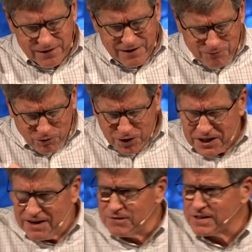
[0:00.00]
that
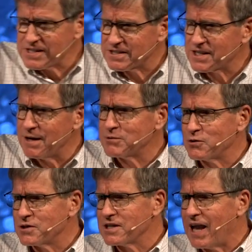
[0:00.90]
forgiveness has come
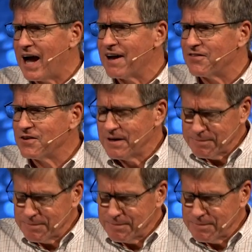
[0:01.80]
to his life,